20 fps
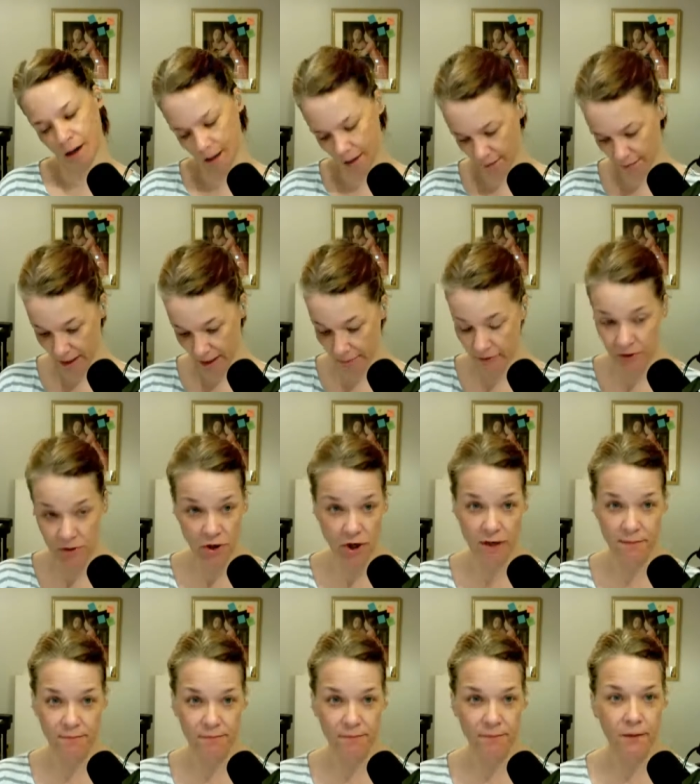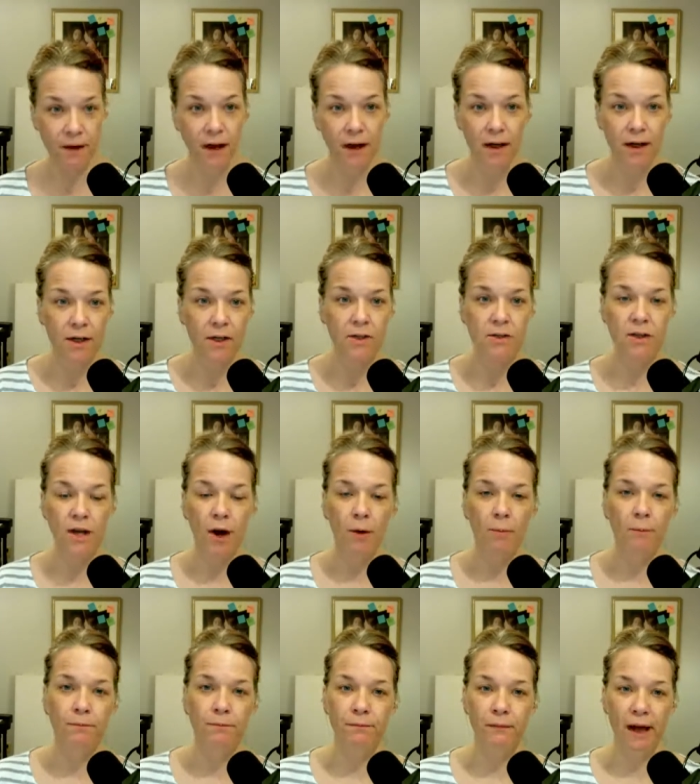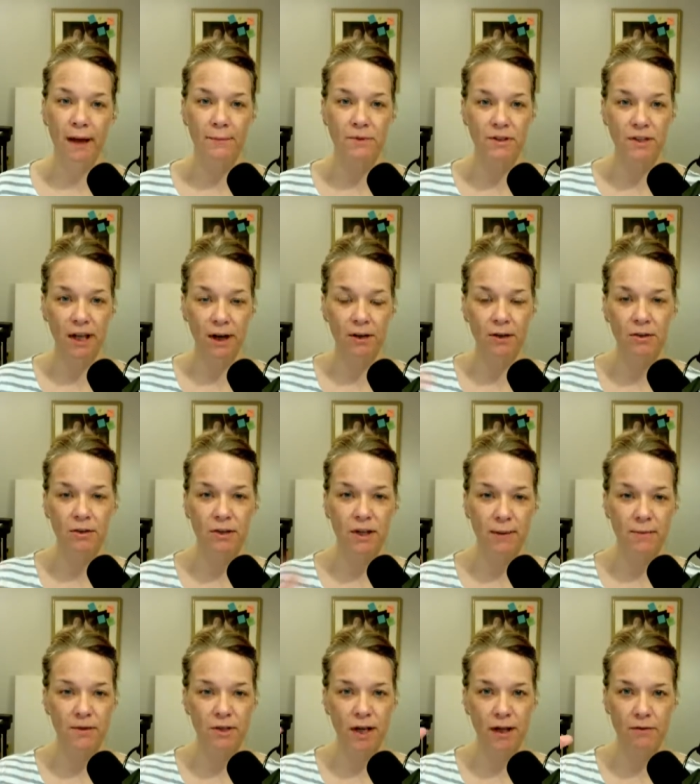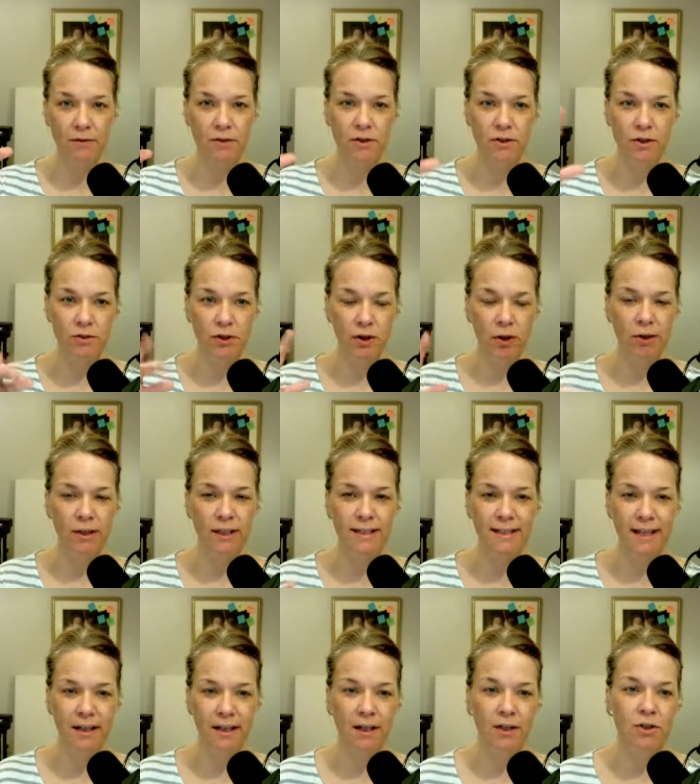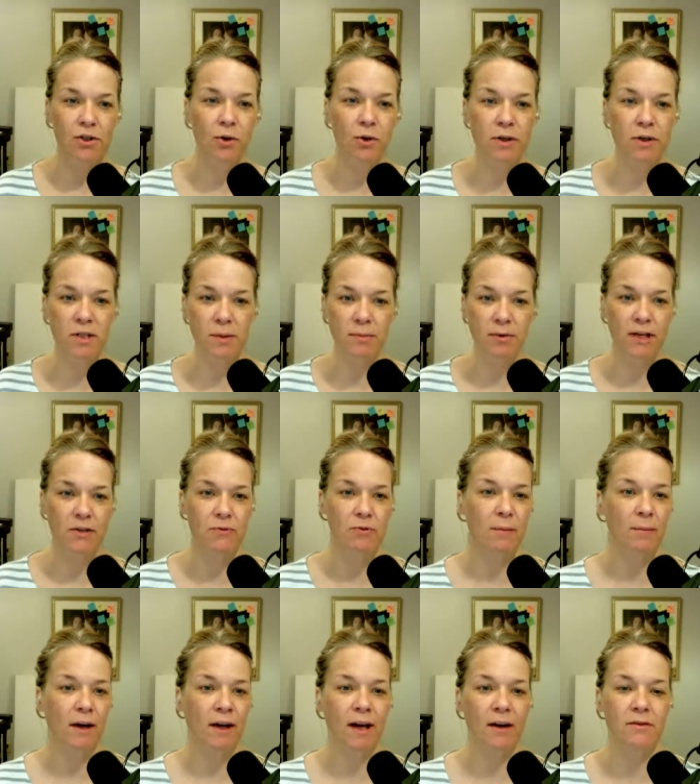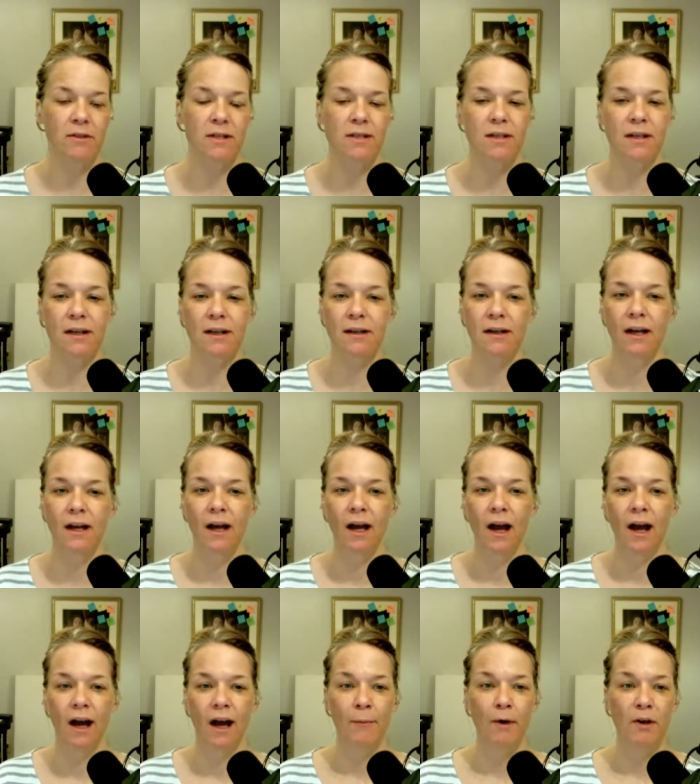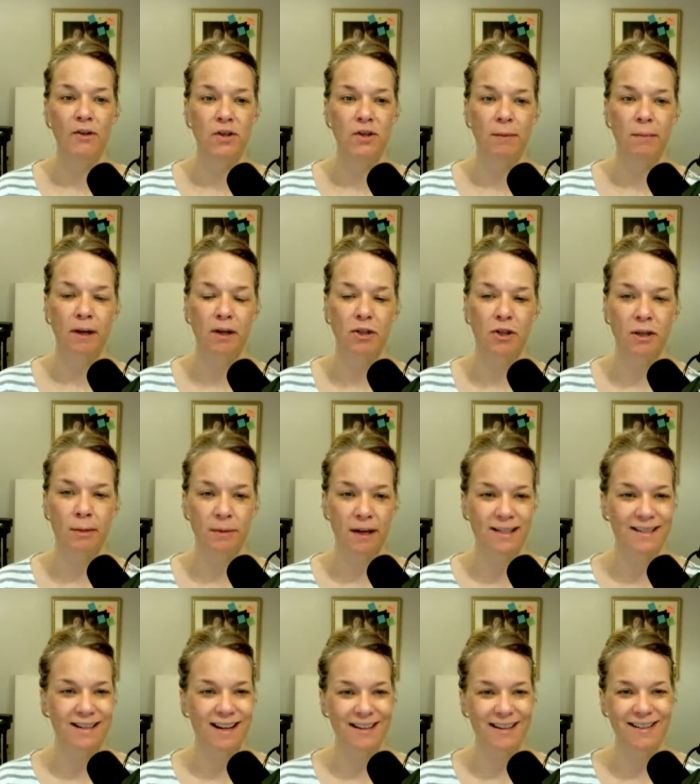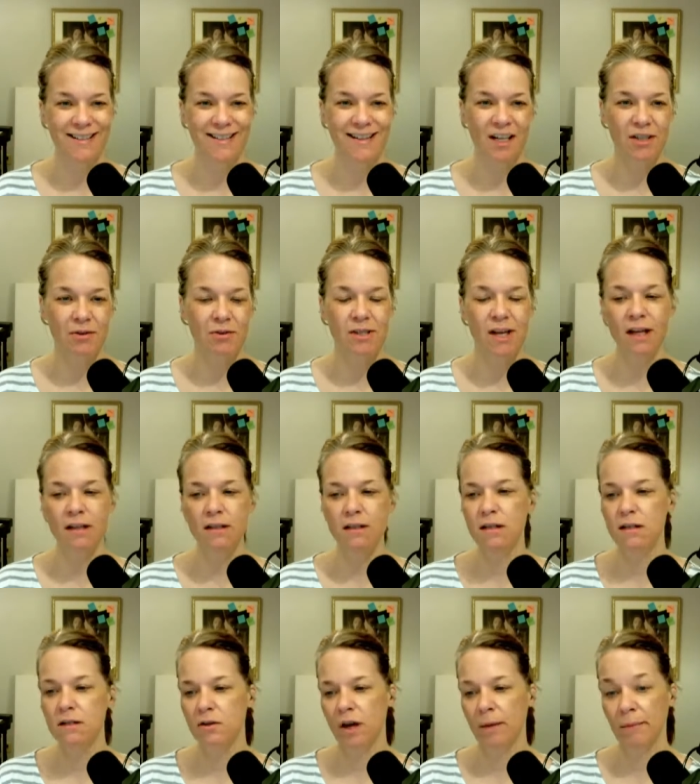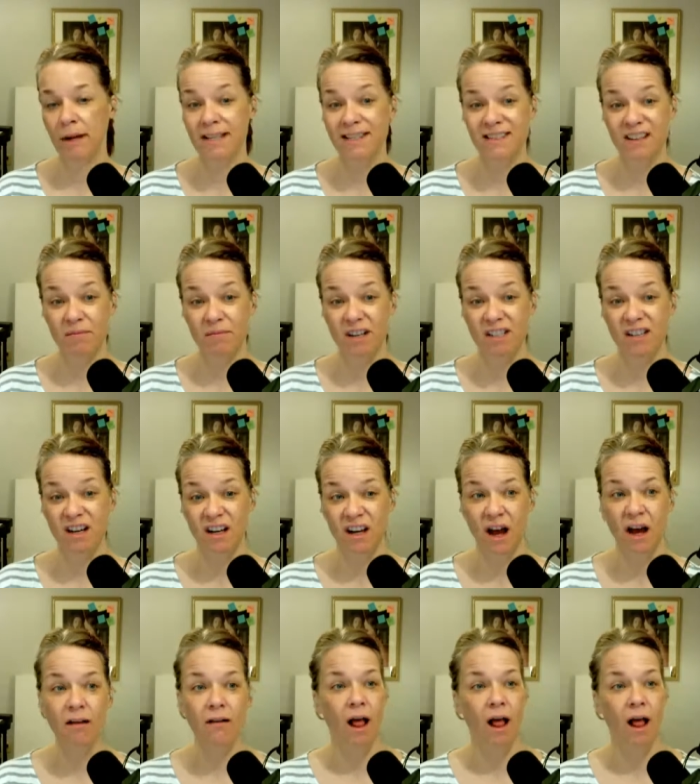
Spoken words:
That feels good. So you see, I'm kind of slowly descending towards the place where I might have to sing. I'm also going to make sure that my tongue is not too tense, so I might stick my tongue out.